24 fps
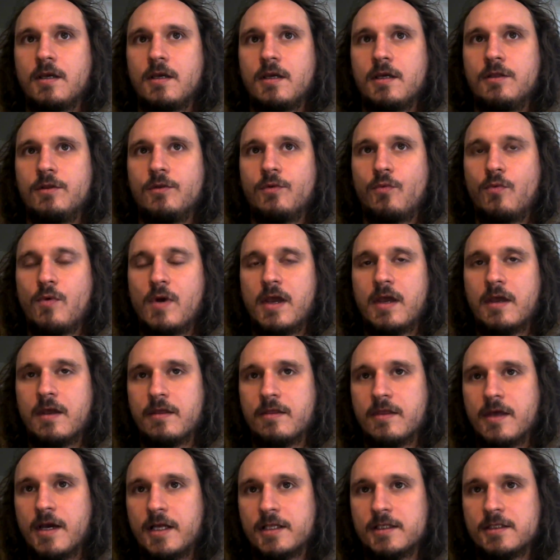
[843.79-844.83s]
in the way
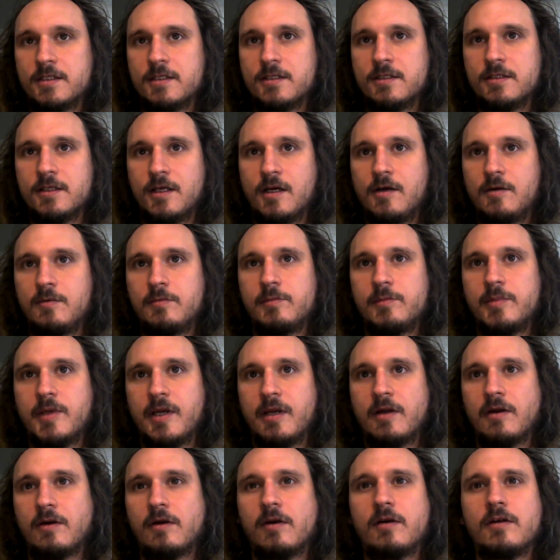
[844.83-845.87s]
that some
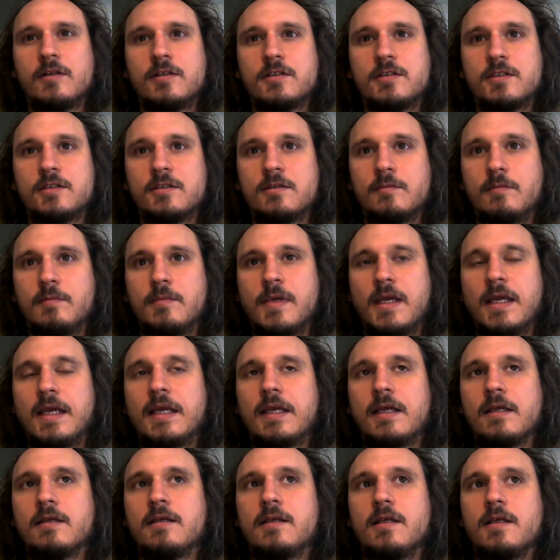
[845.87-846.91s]
parents
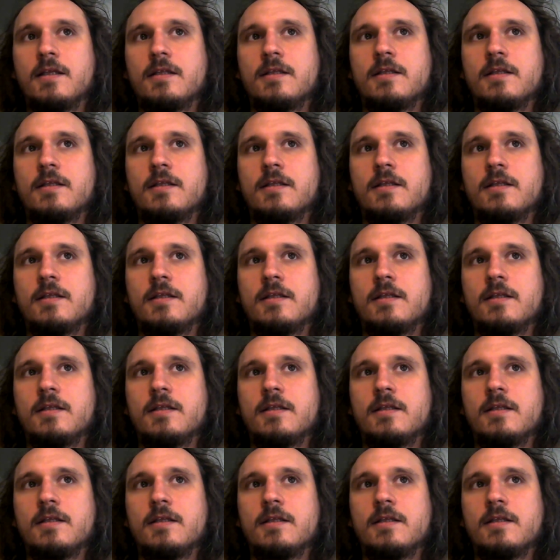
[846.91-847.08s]
may